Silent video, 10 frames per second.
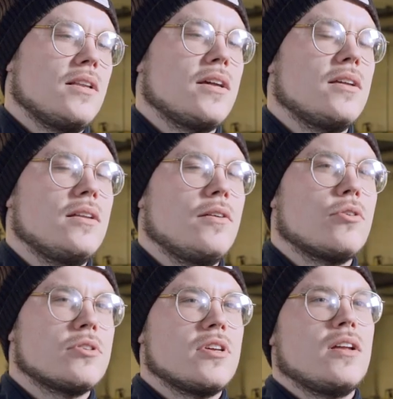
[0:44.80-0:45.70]
Like in a
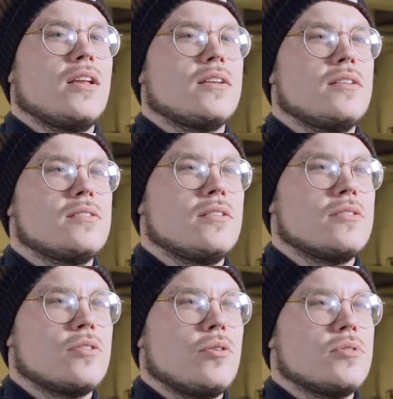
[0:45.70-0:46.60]
work site like this,
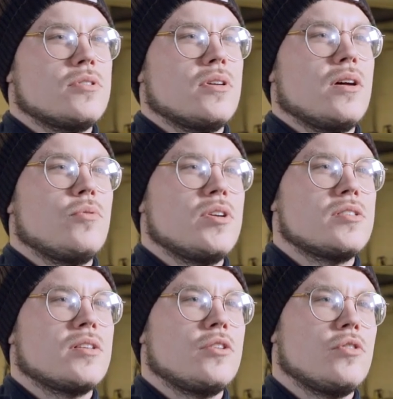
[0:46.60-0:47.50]
there's always a
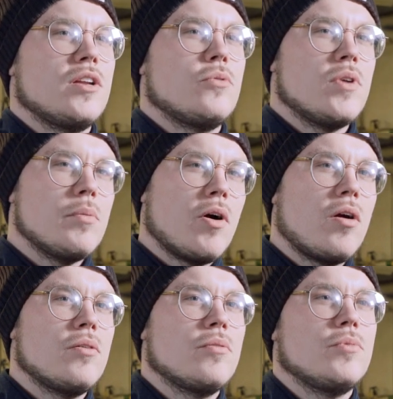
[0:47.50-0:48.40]
risk that you hit
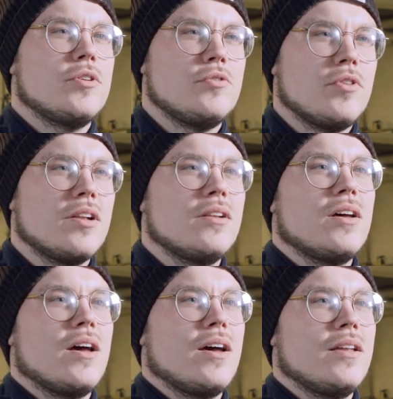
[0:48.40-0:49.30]
rebar when you drill,
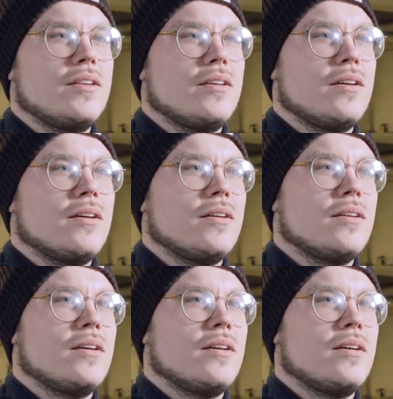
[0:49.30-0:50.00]
and uh,